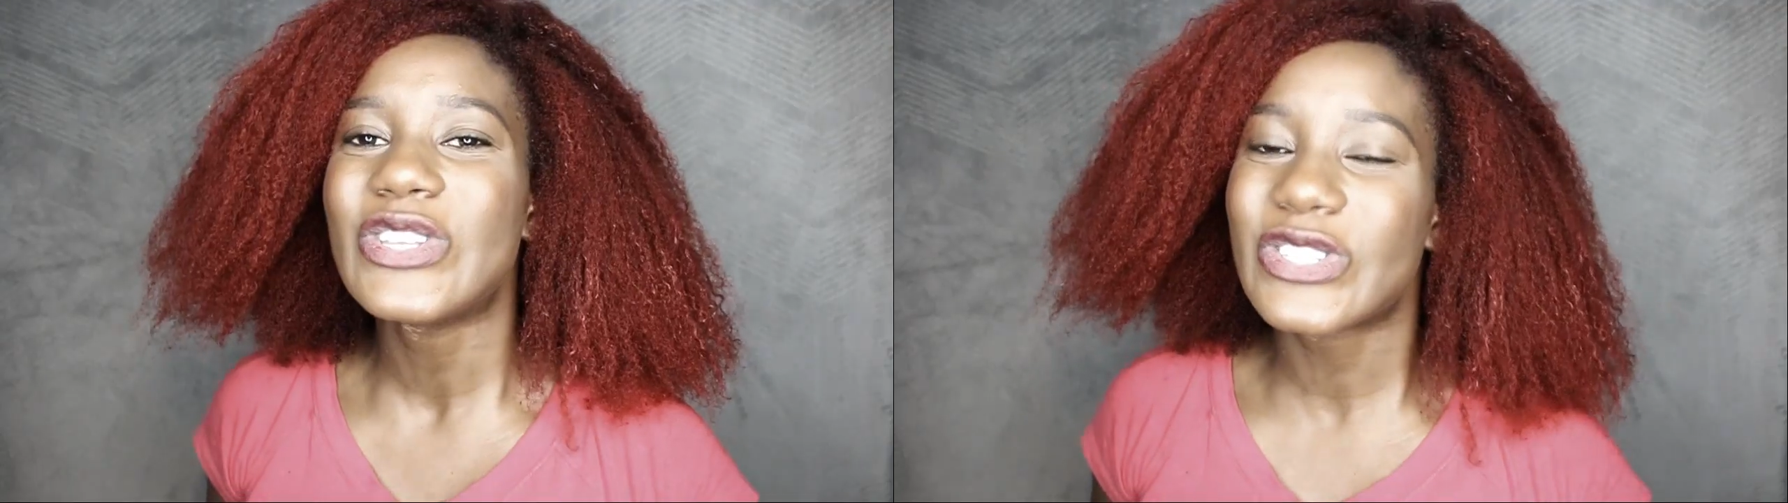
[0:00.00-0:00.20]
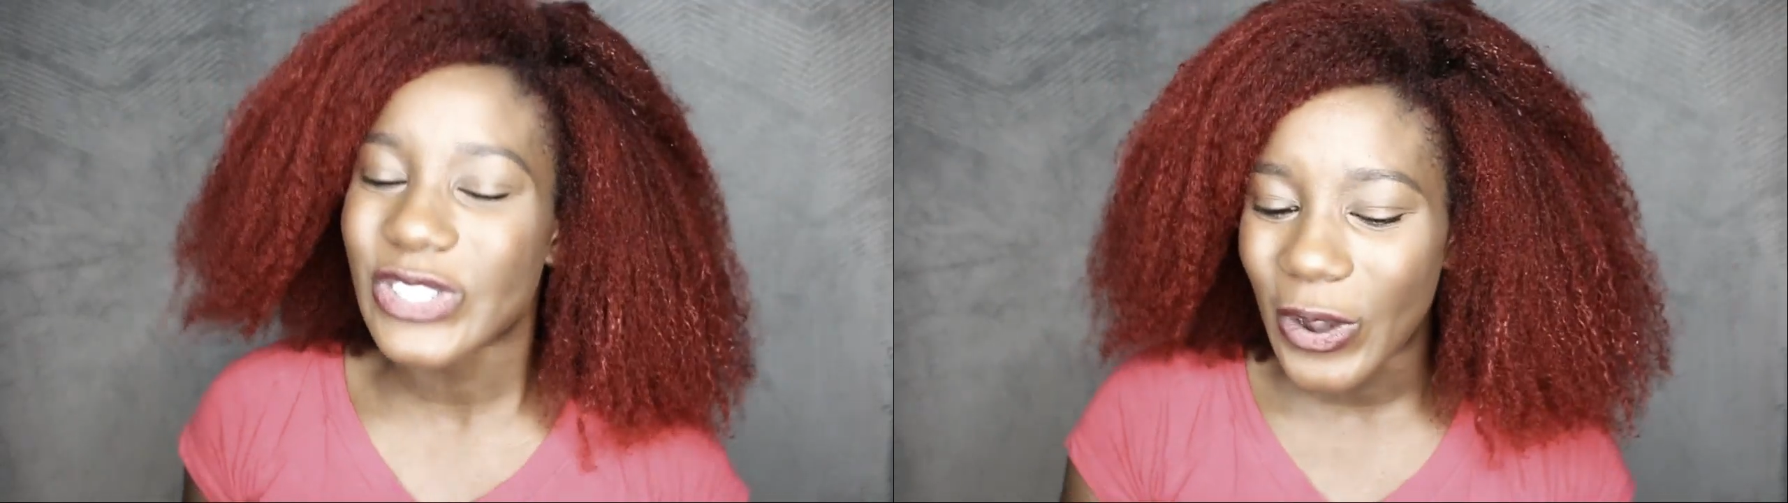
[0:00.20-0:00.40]

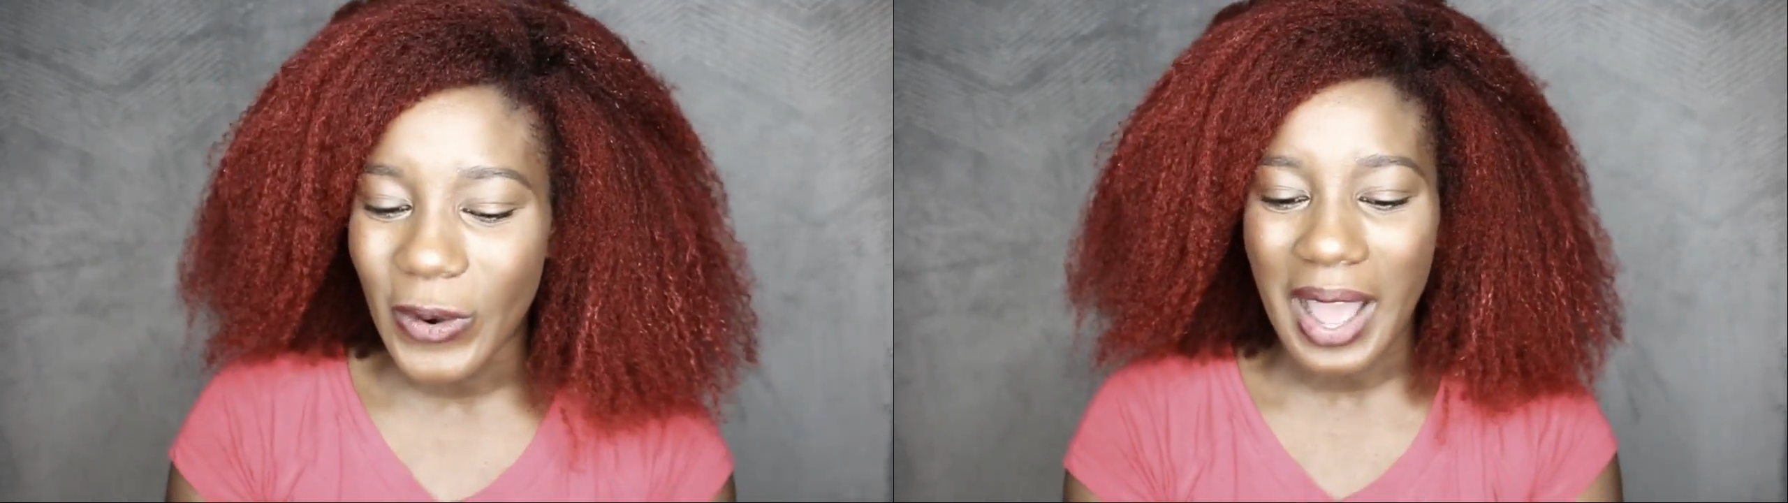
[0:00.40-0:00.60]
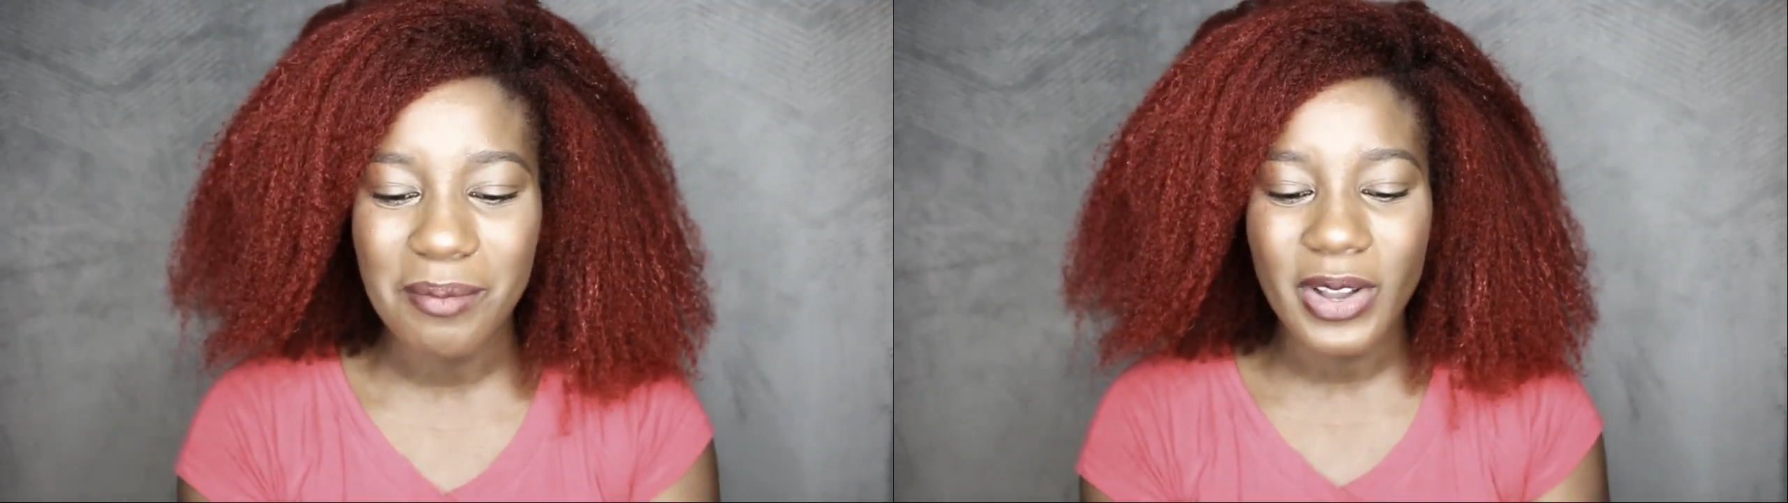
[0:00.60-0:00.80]

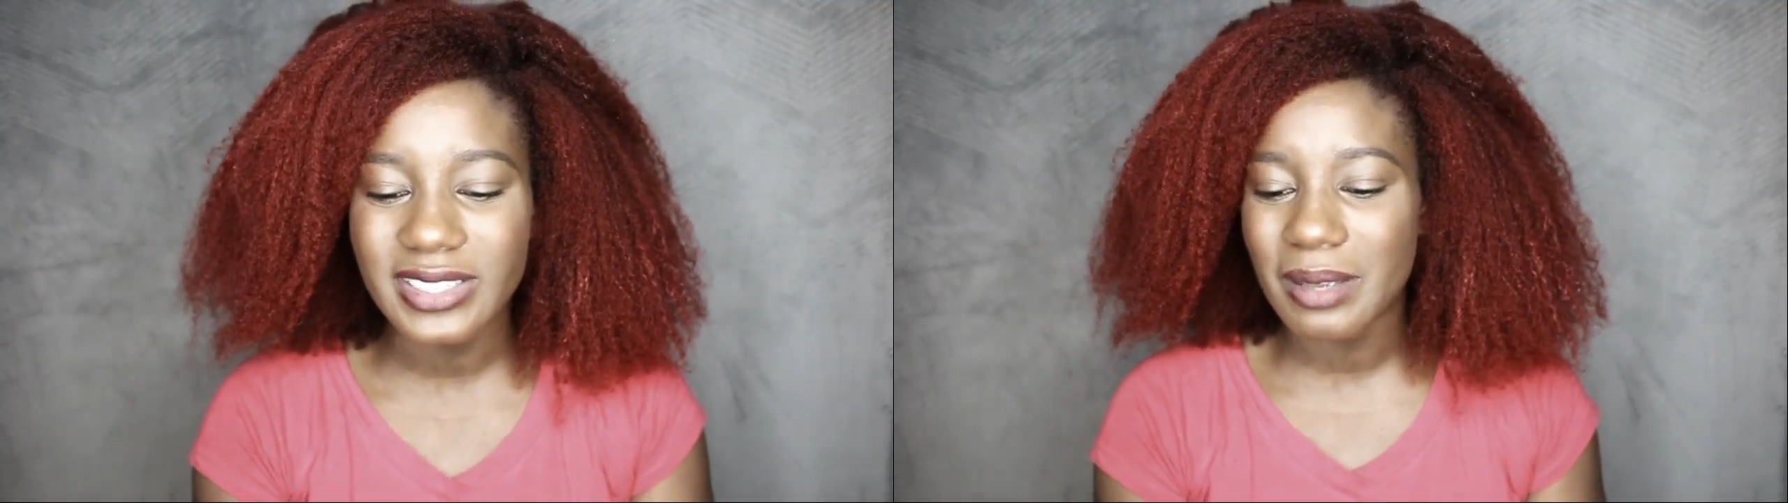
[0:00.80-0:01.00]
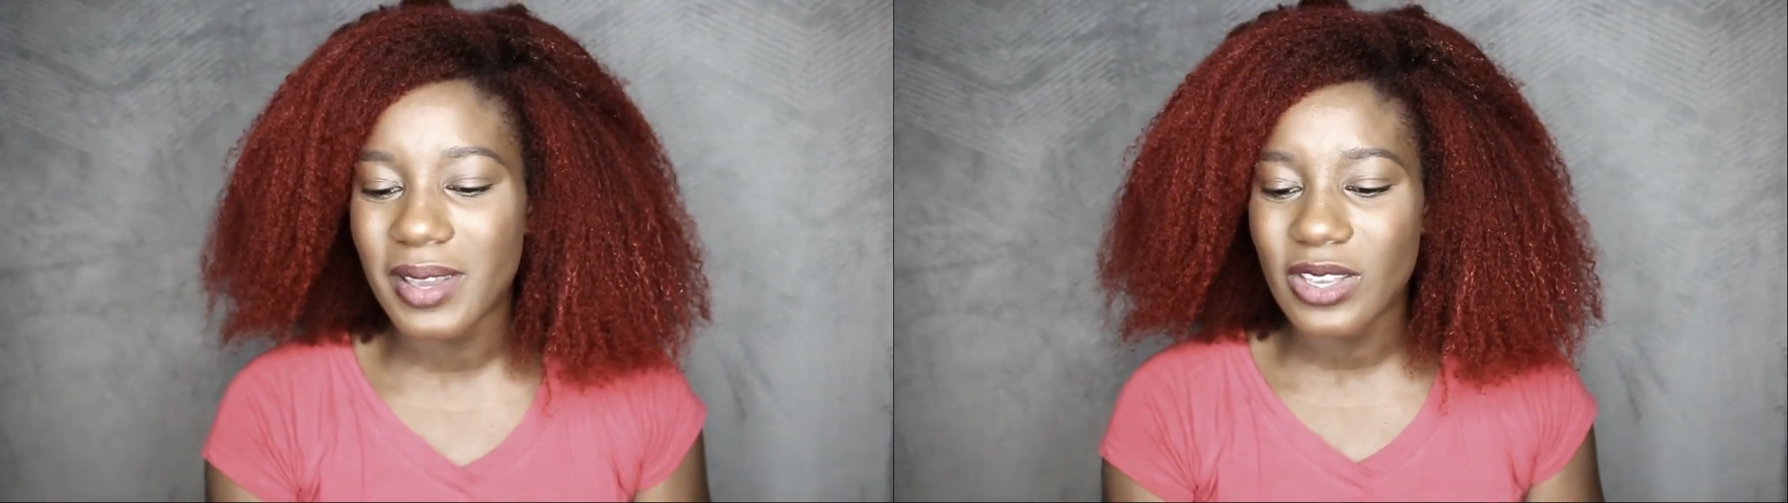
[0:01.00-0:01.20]
So I'm
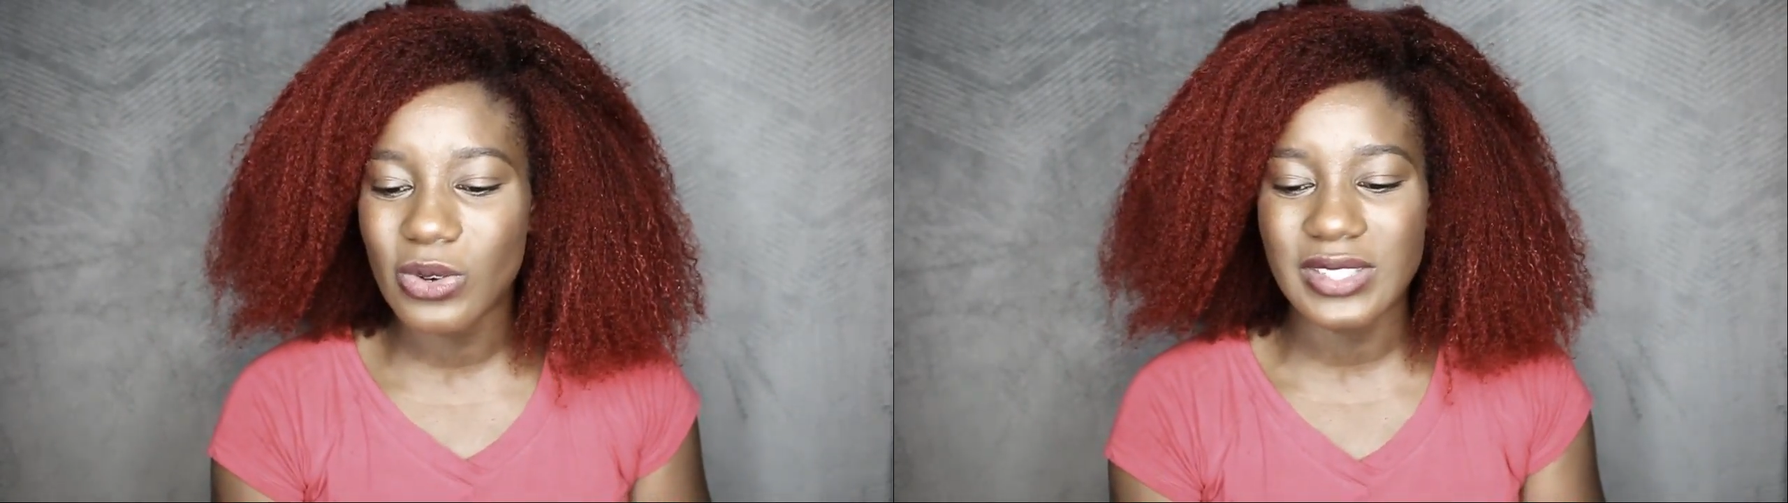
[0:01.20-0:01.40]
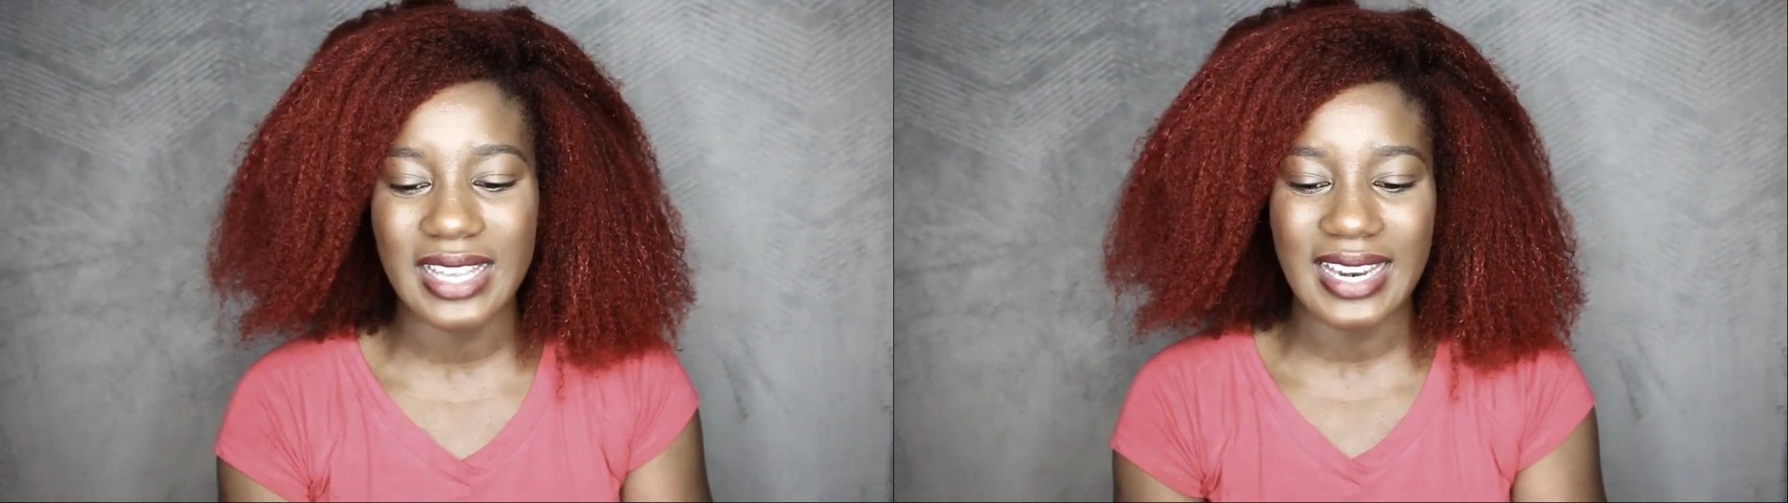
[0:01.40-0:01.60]
going to be
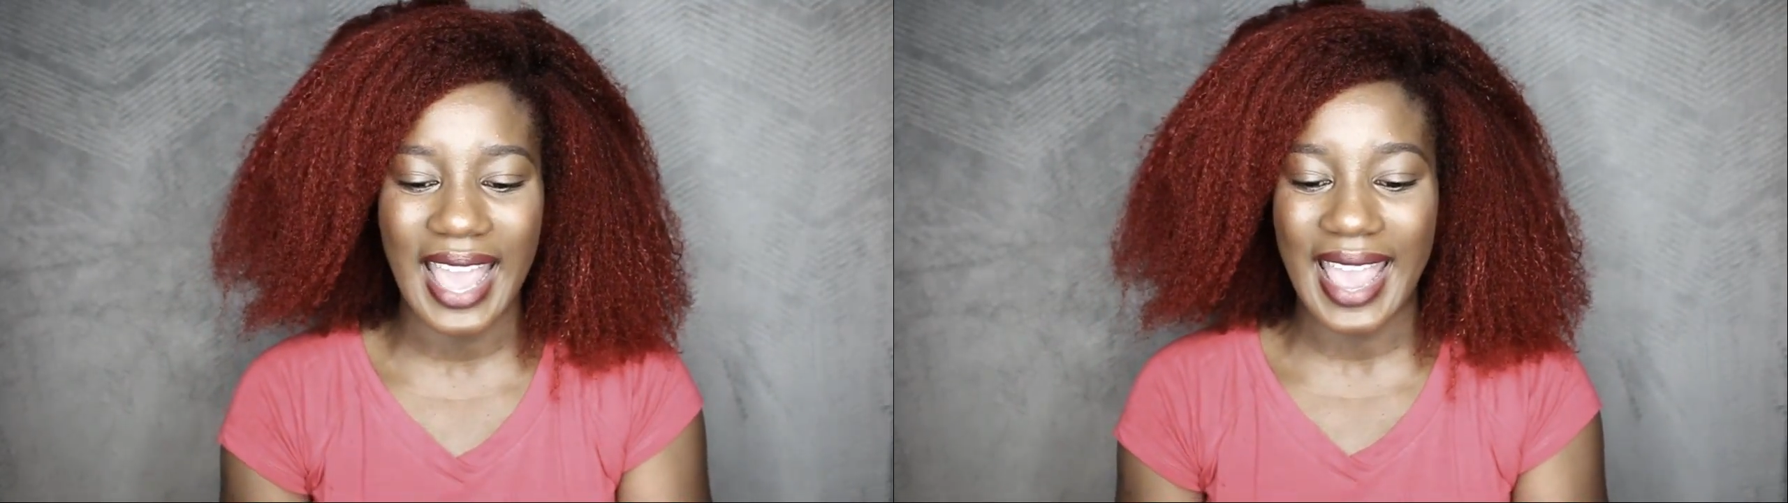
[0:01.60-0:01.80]
using